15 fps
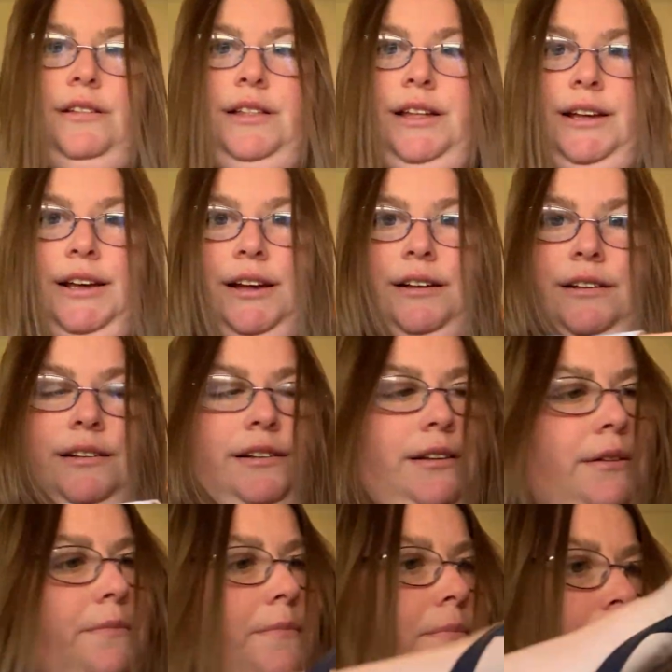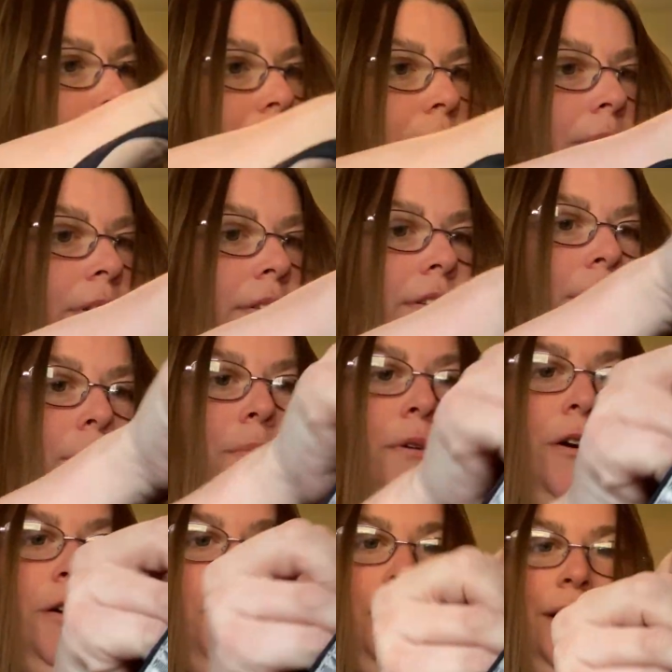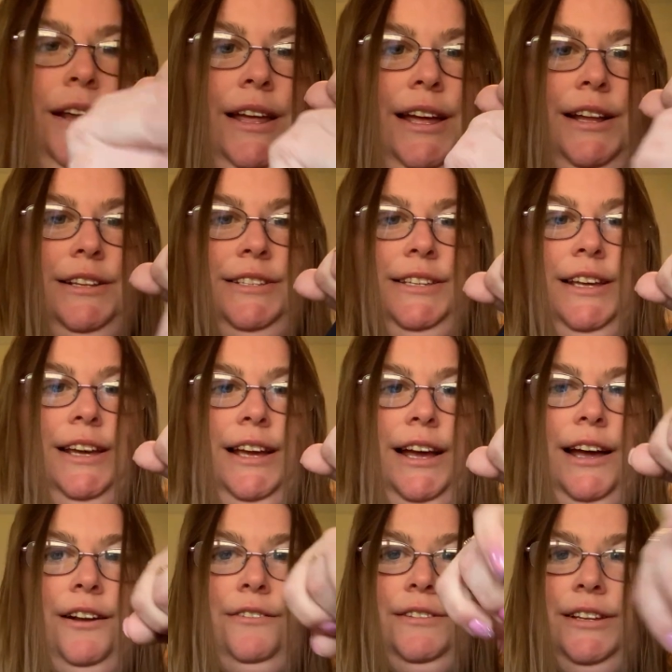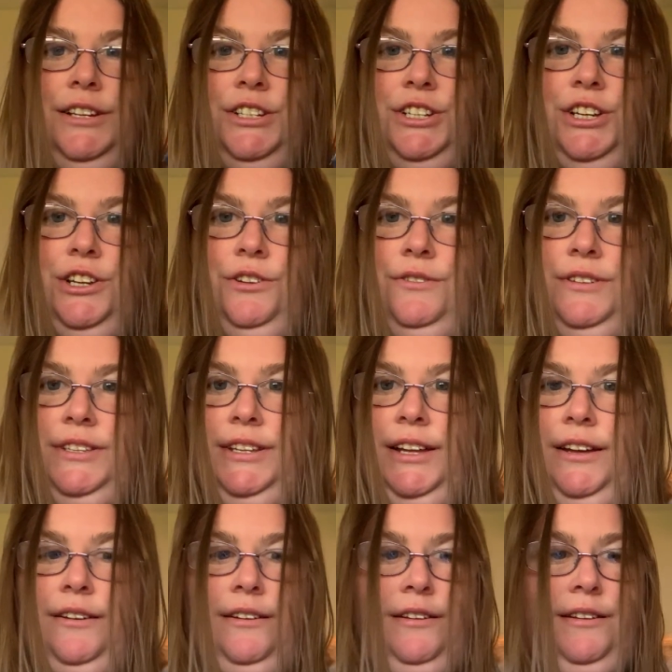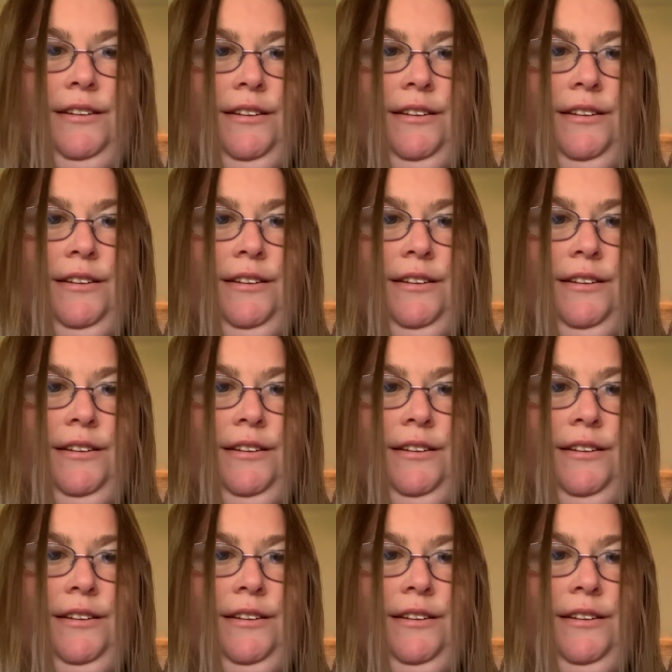like a um, middle compartment. See, I don't think she used it.